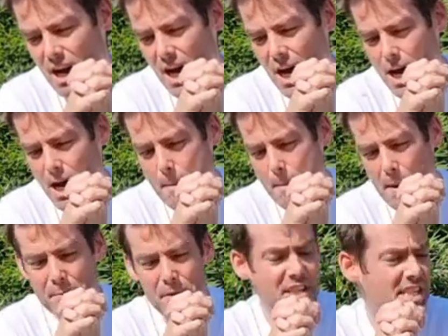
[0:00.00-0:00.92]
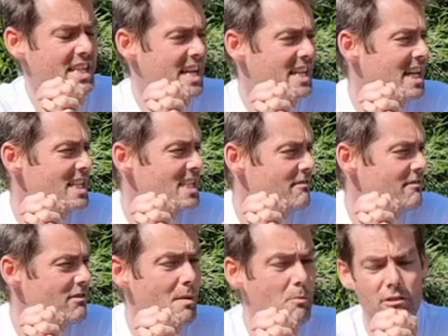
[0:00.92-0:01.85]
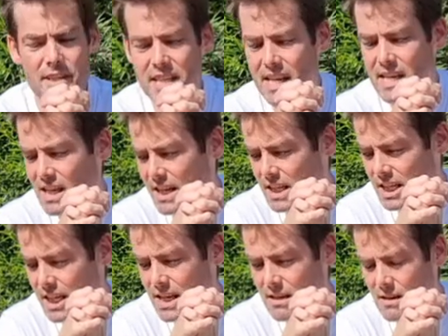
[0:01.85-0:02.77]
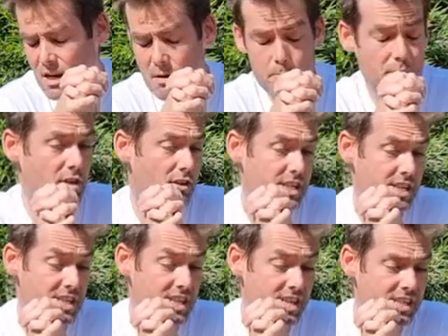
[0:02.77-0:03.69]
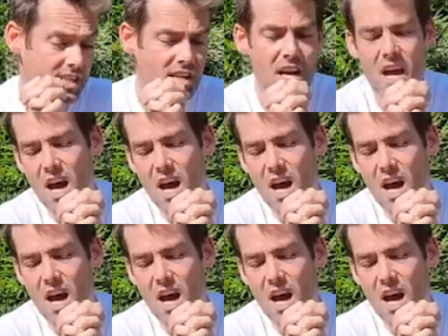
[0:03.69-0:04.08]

I'm not going to say it tastes like rum or it tastes like gin, because it doesn't.